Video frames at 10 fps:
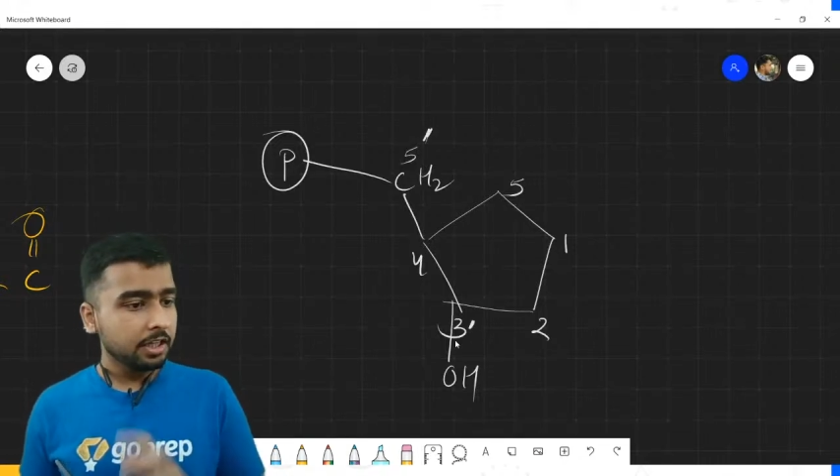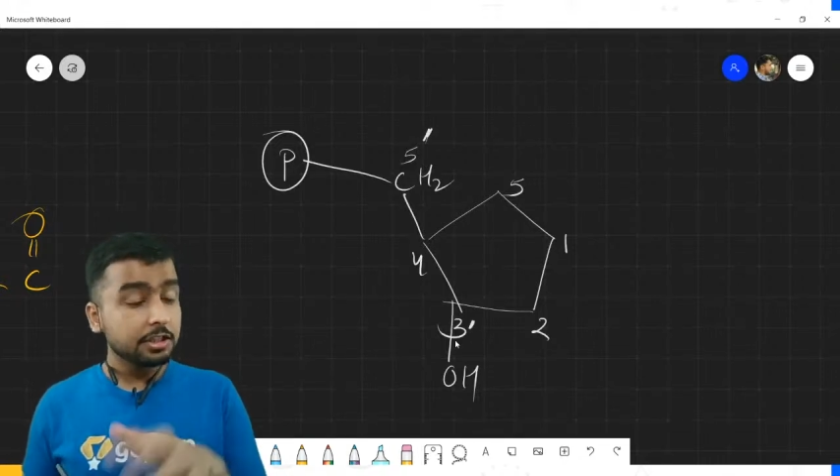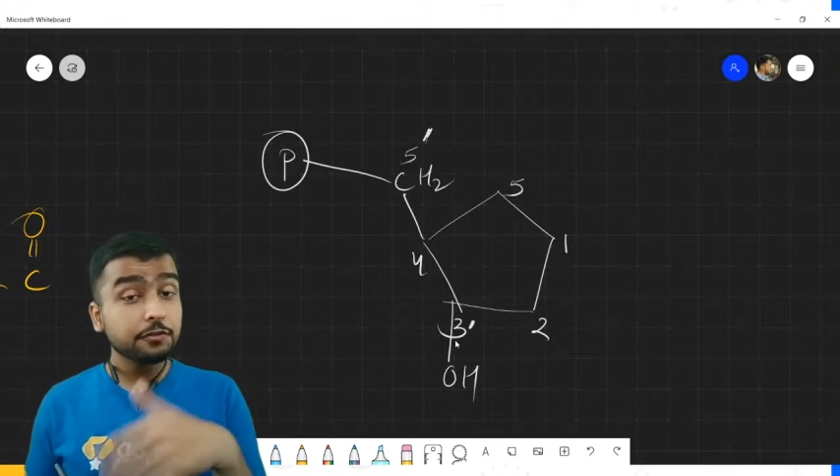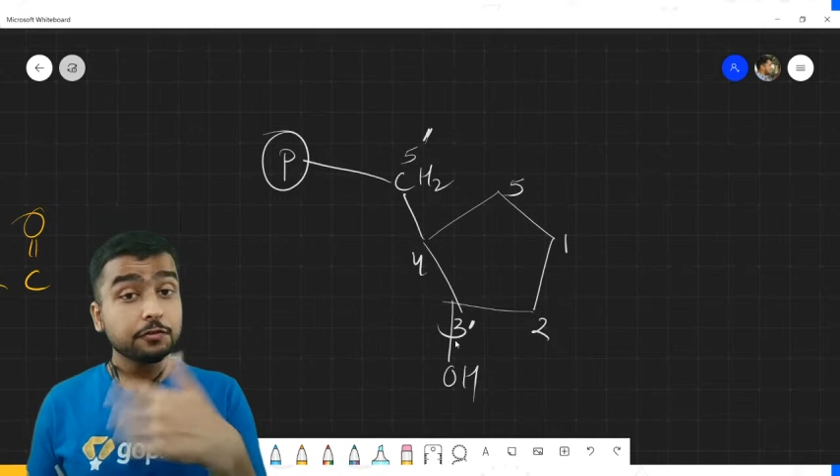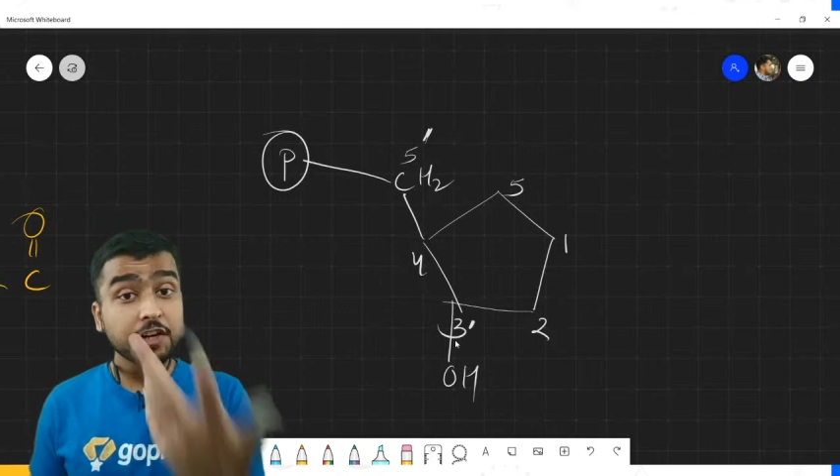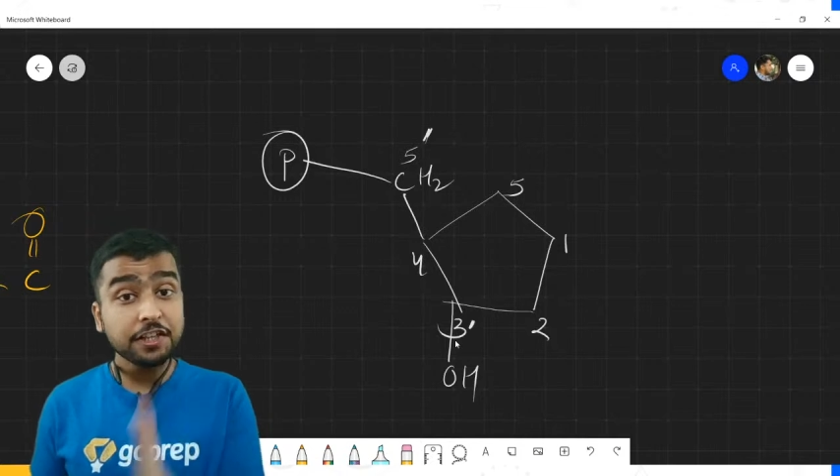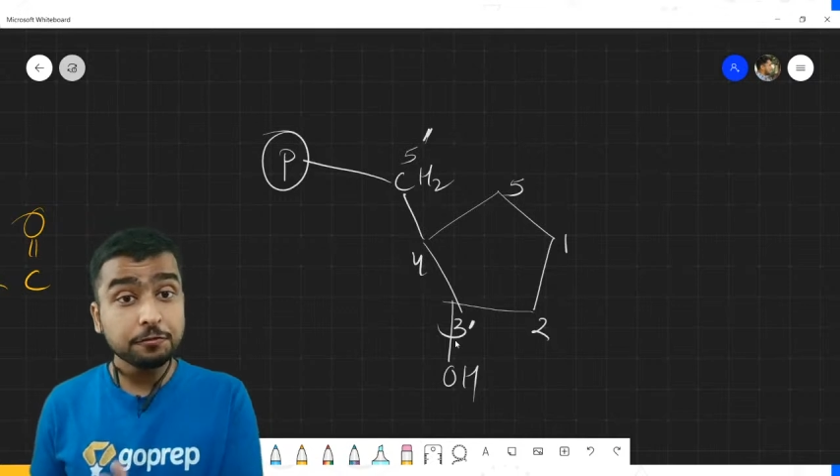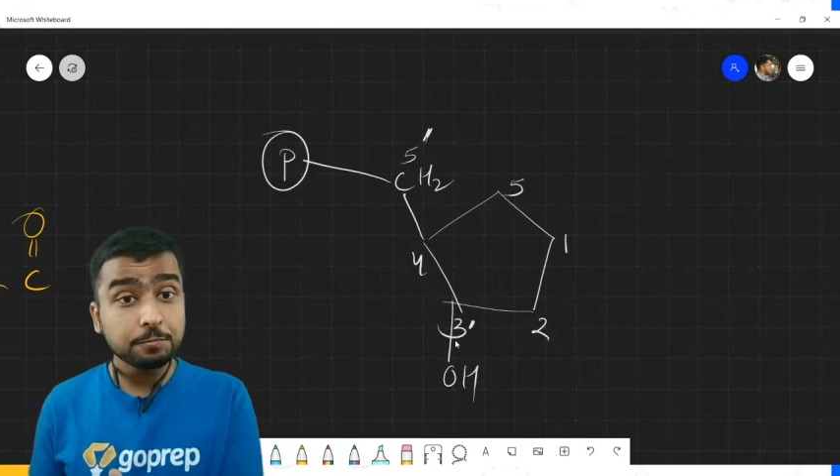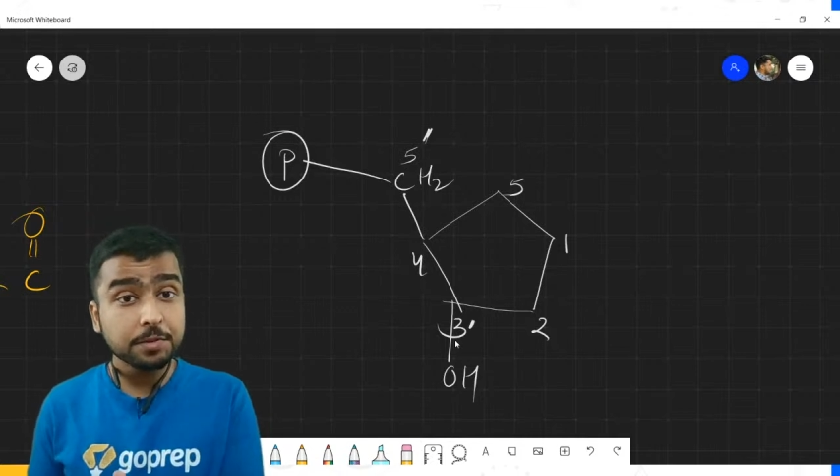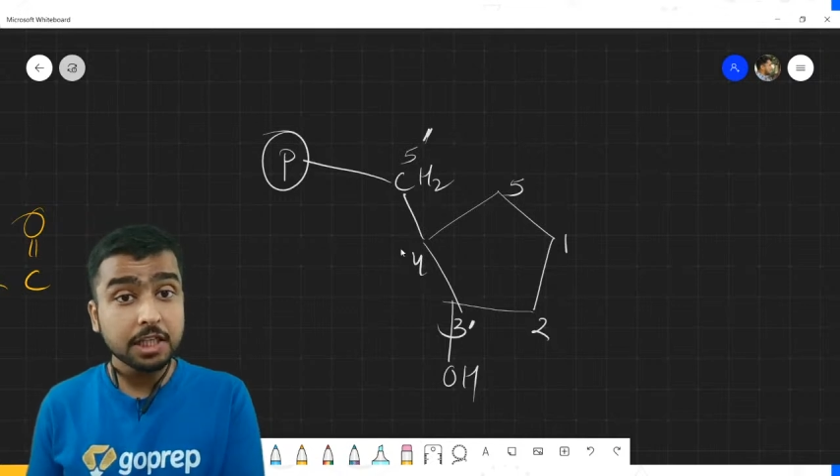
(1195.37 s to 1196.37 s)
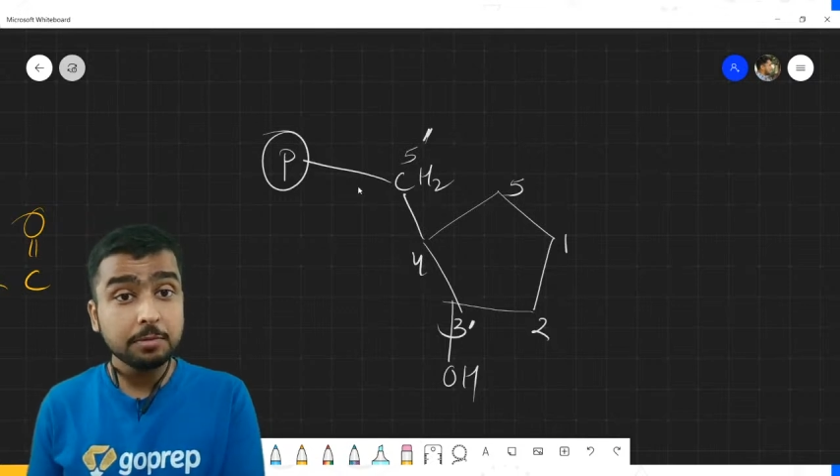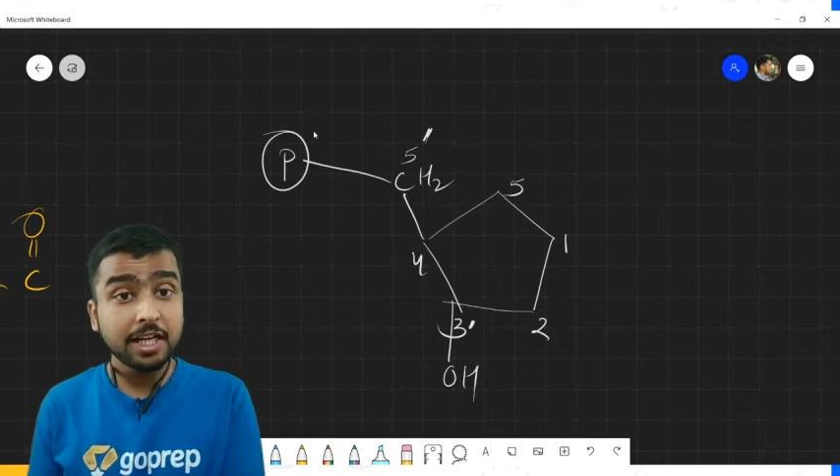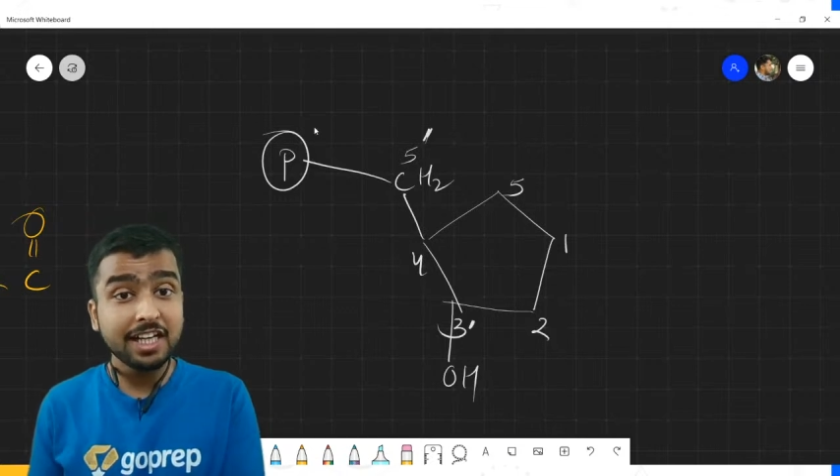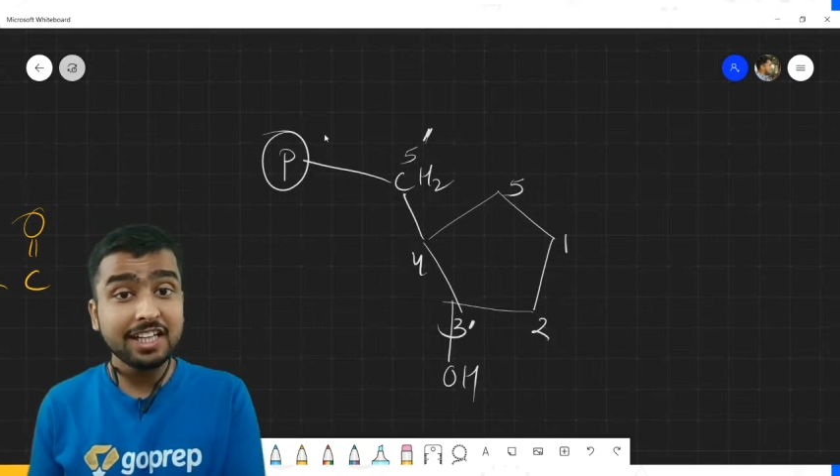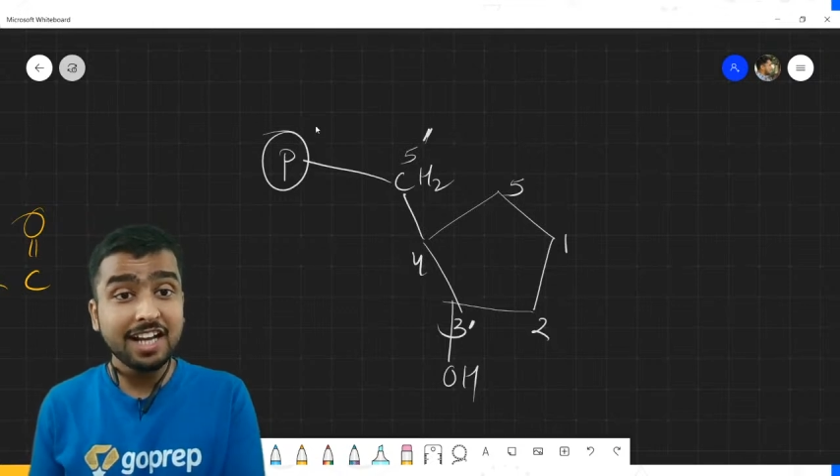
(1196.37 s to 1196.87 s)
The 5 prime
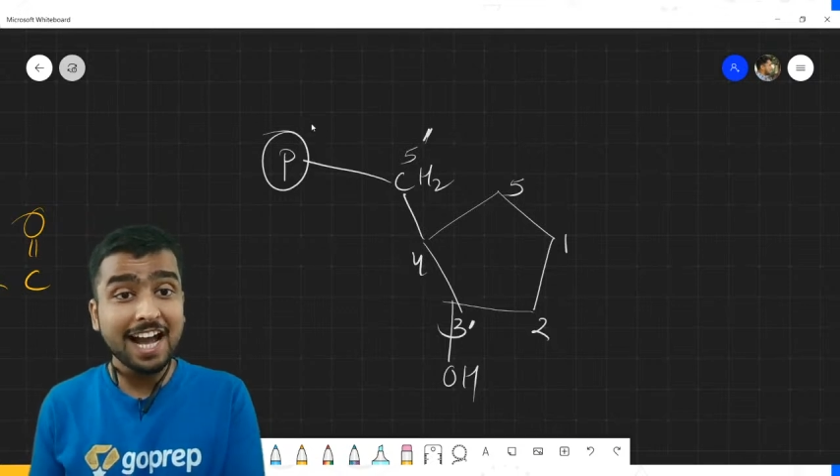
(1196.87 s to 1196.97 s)
end